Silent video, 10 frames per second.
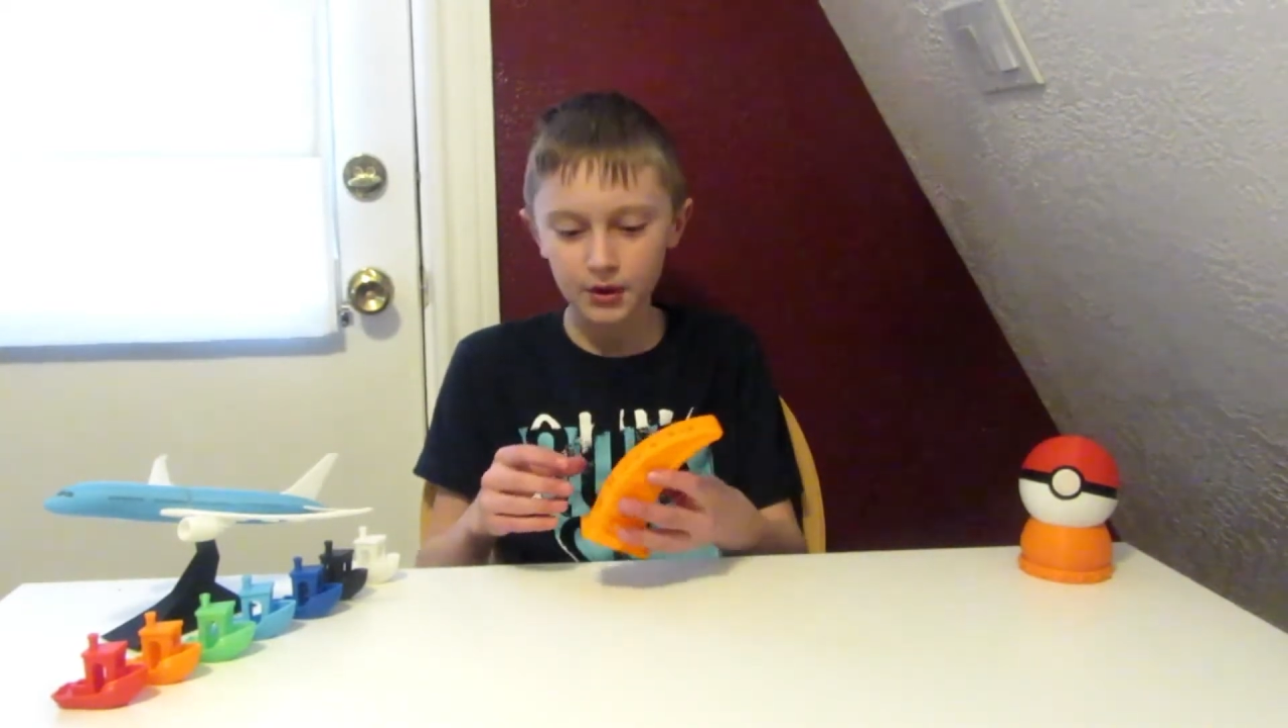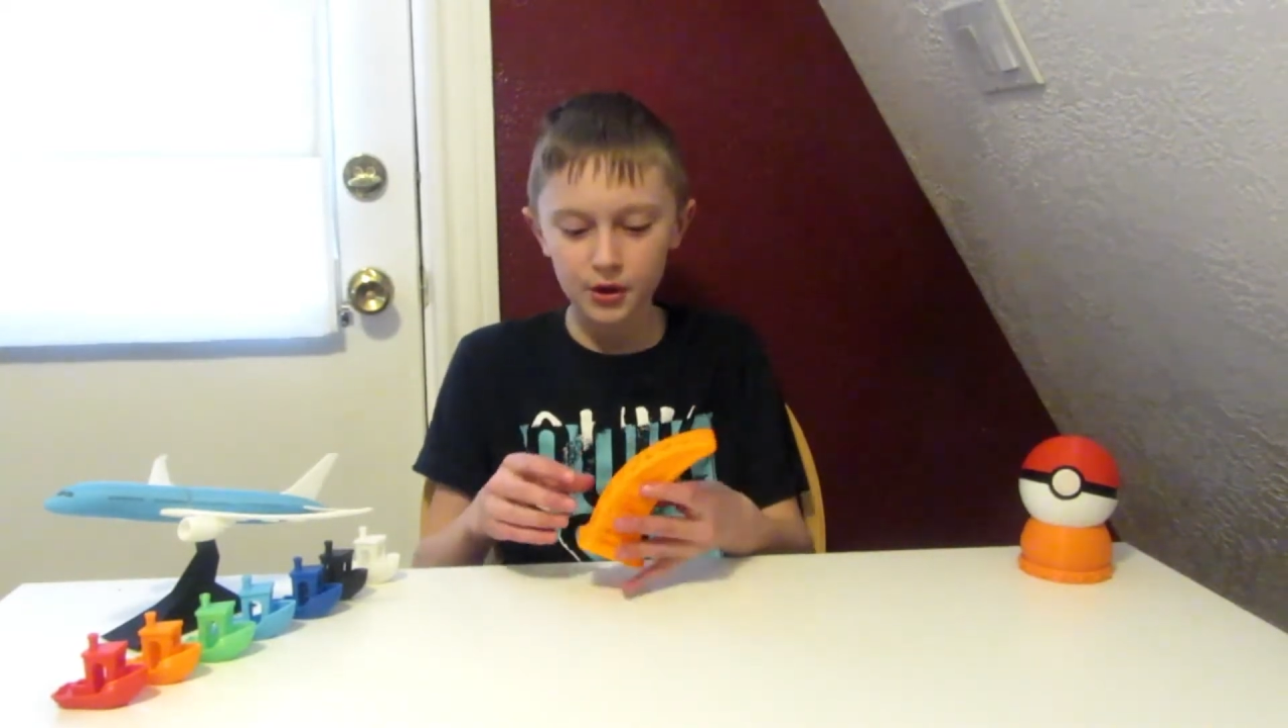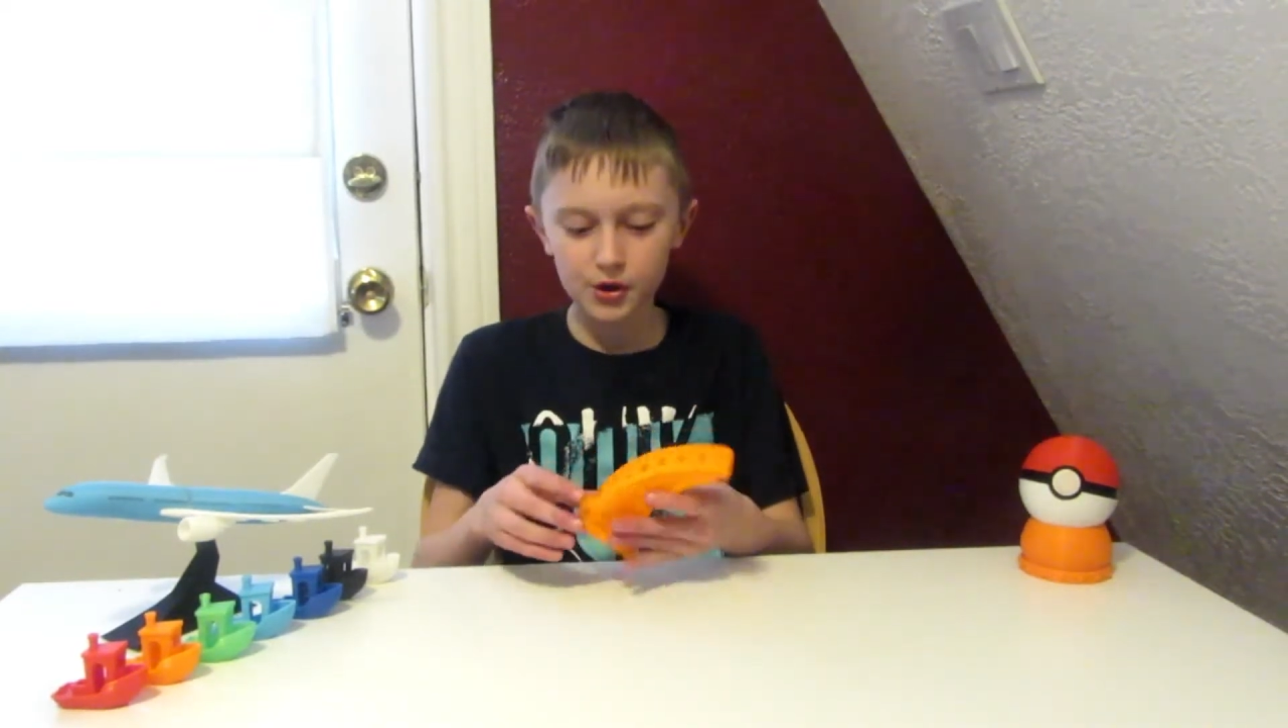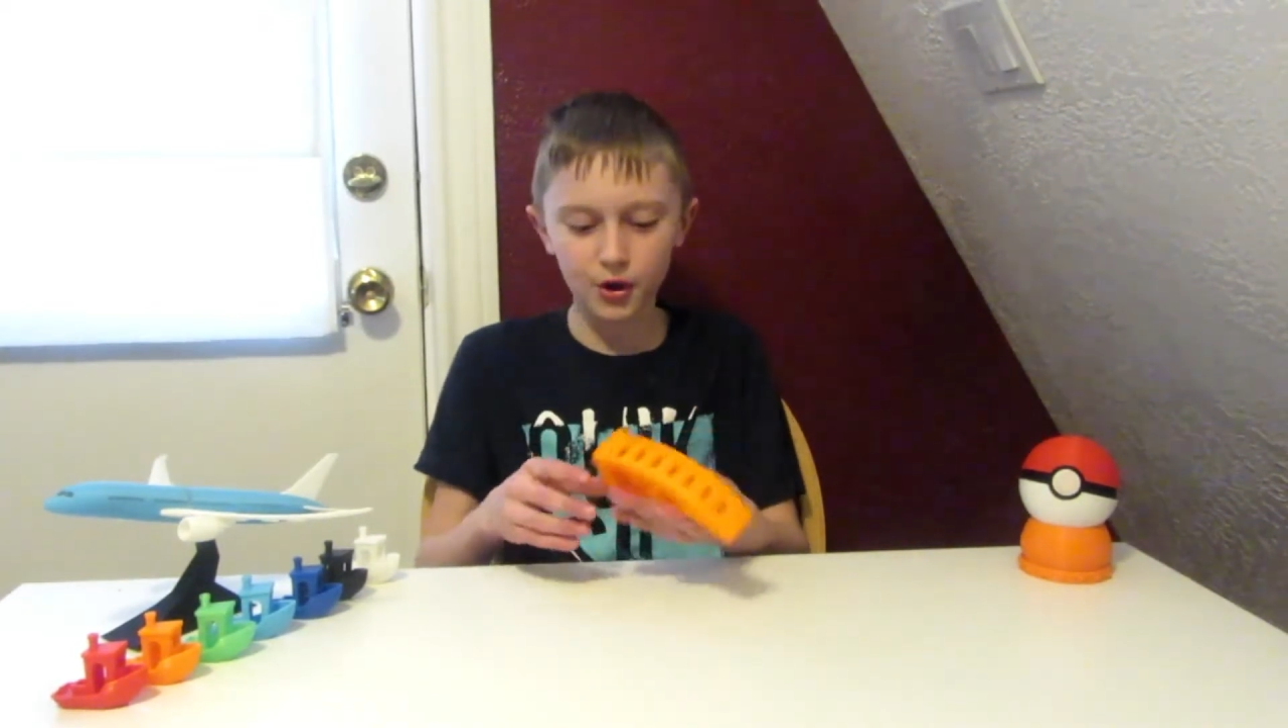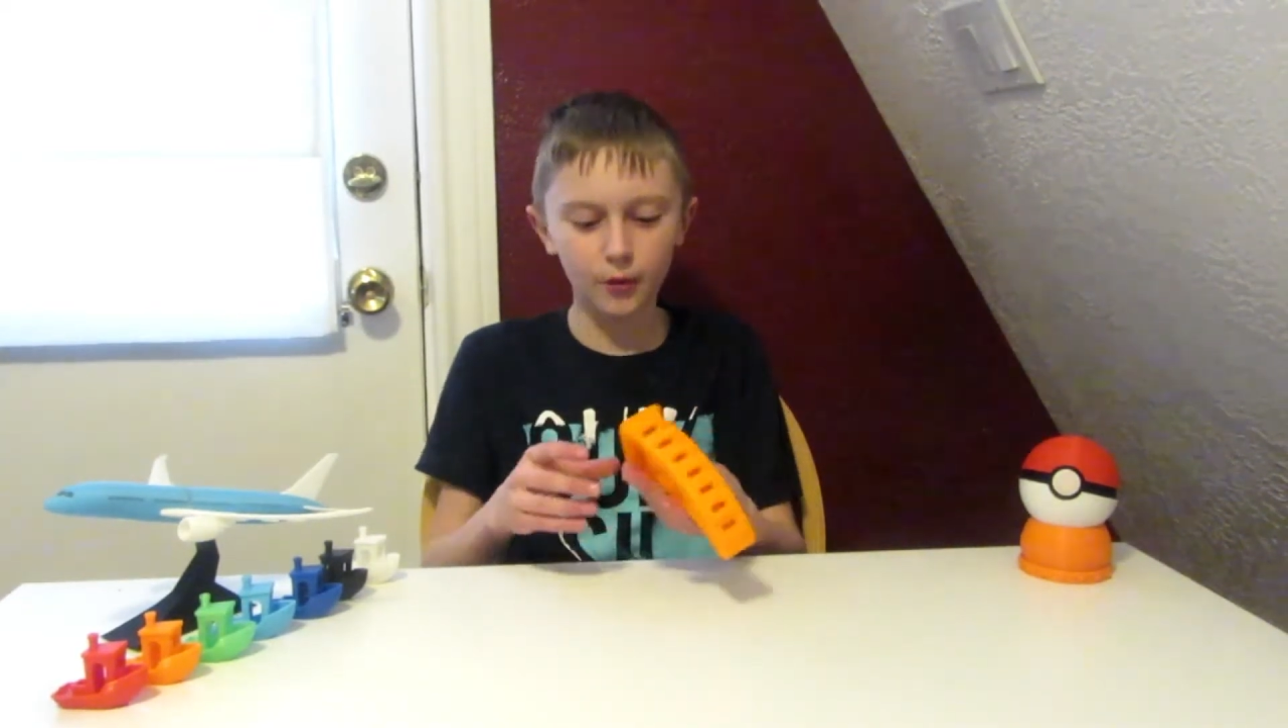
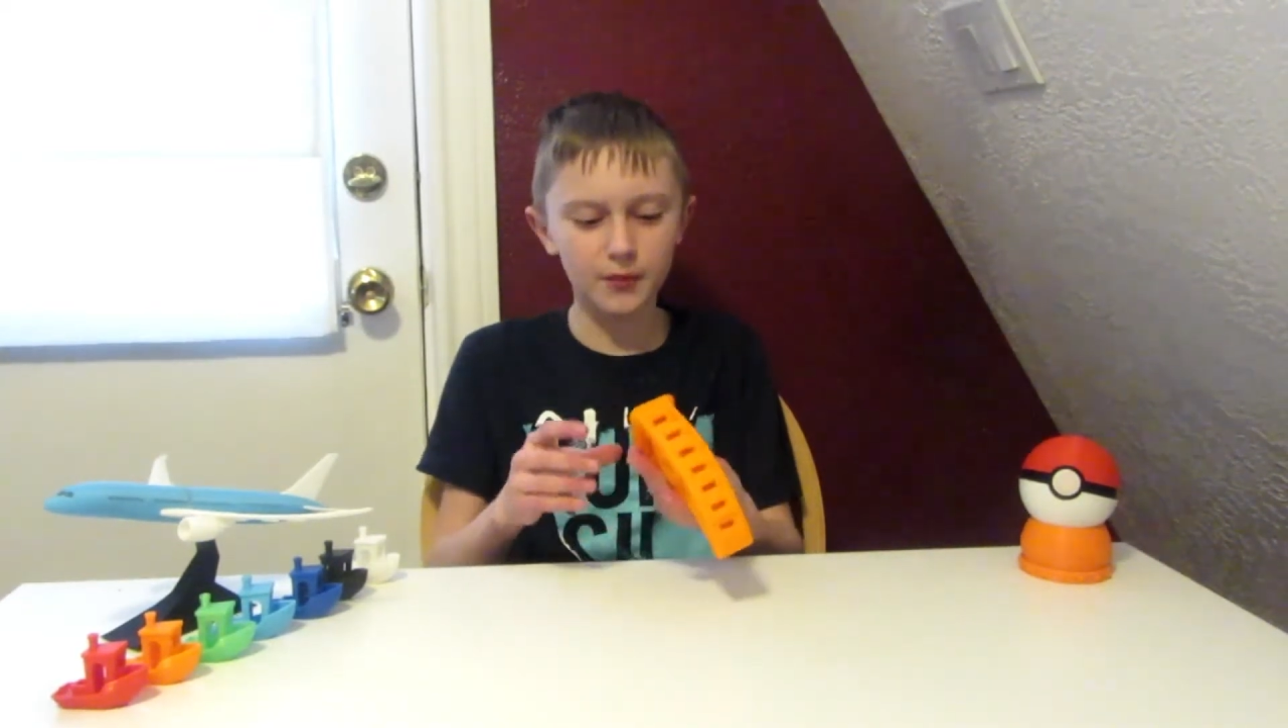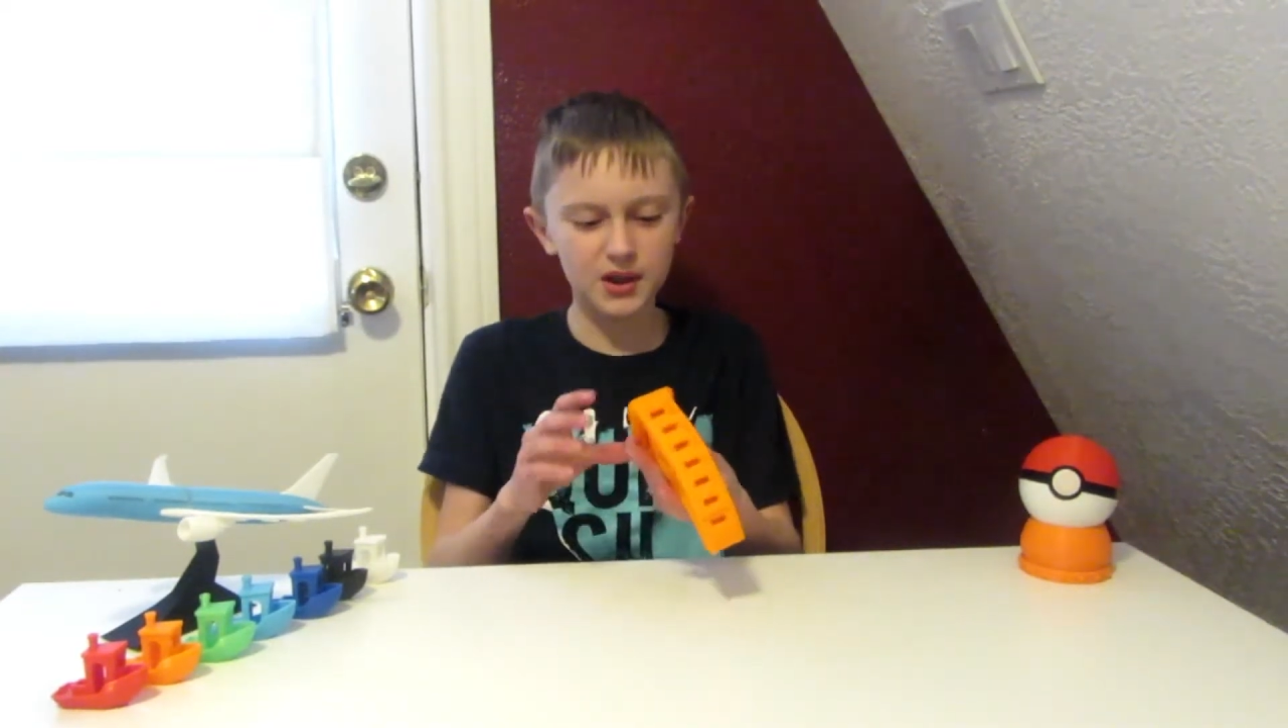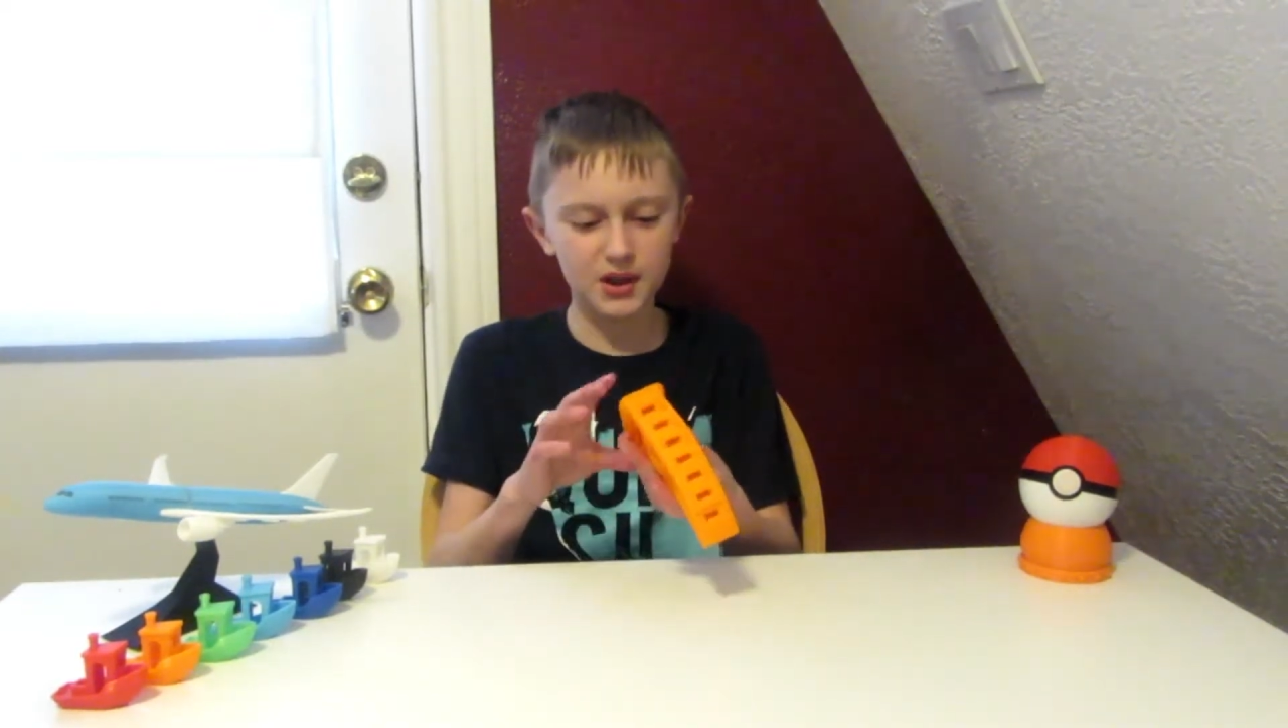So this